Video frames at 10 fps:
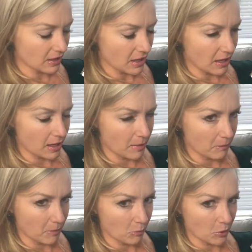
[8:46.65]

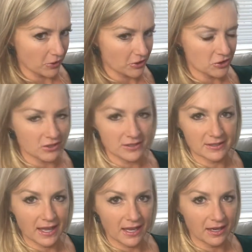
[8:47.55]
more than just
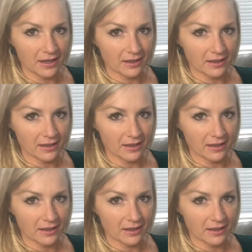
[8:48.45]
like